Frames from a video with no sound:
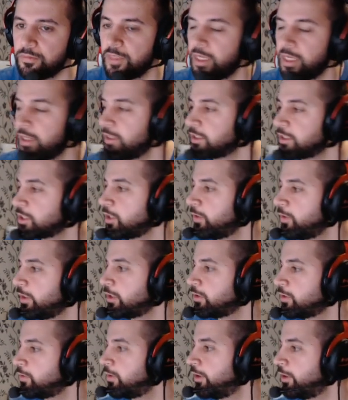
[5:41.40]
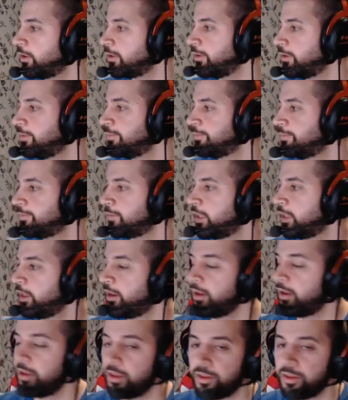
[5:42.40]
and it's going to work.
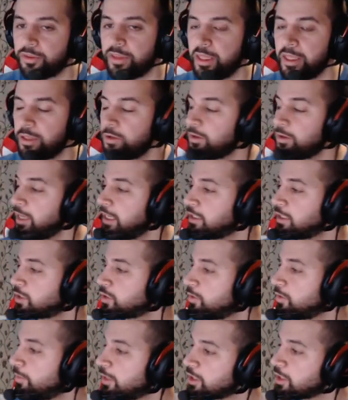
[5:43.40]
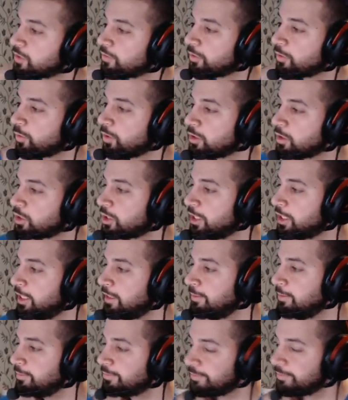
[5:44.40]
Thank you guys so much for watching.
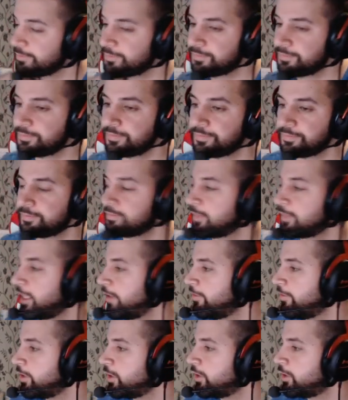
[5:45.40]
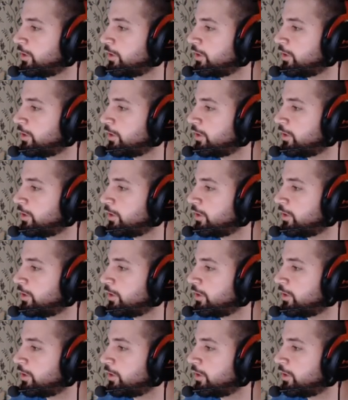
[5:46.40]
Have a good